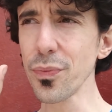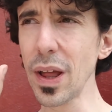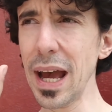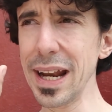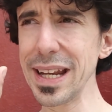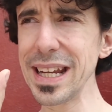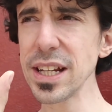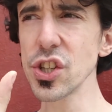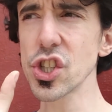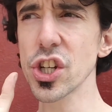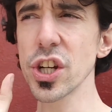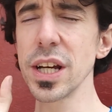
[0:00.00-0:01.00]
an
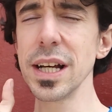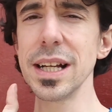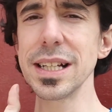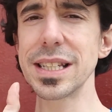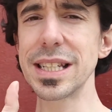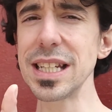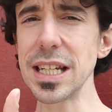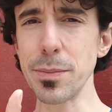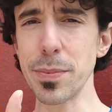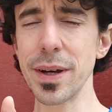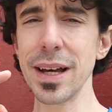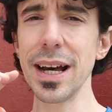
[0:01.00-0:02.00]
inch
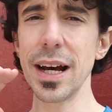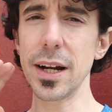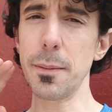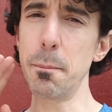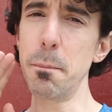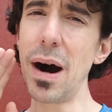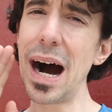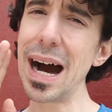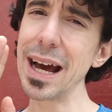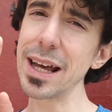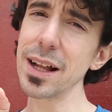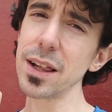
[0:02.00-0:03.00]
deep and
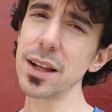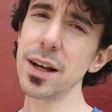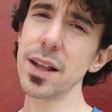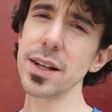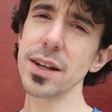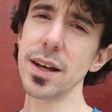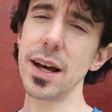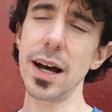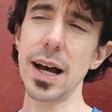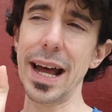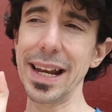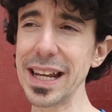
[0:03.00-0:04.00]

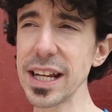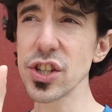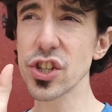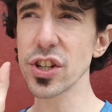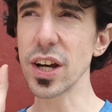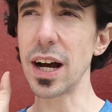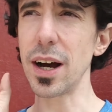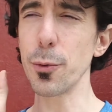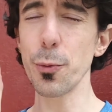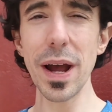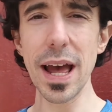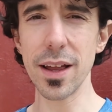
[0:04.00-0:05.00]
an inch
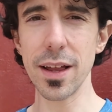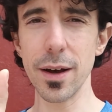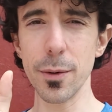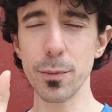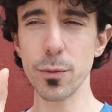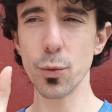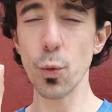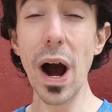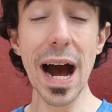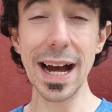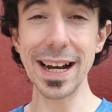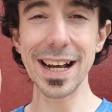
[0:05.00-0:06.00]

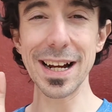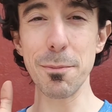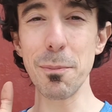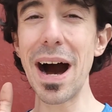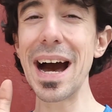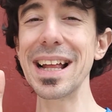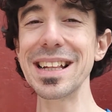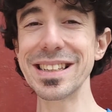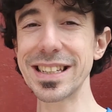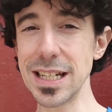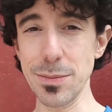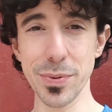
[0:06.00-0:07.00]
wide and a mile
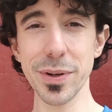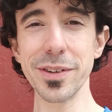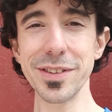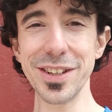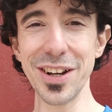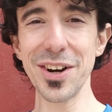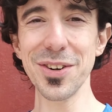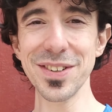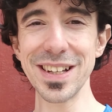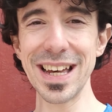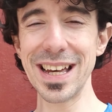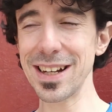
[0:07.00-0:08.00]
deep,
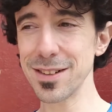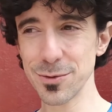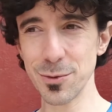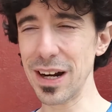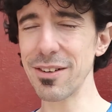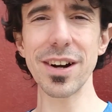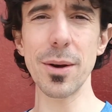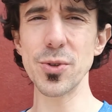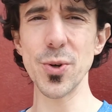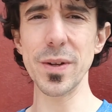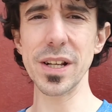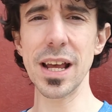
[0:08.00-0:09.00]
in whatever I'm
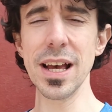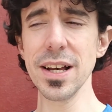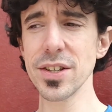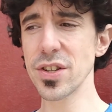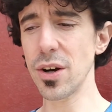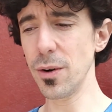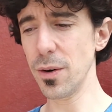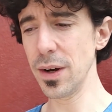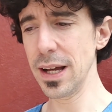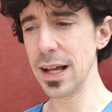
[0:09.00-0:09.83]
doing. So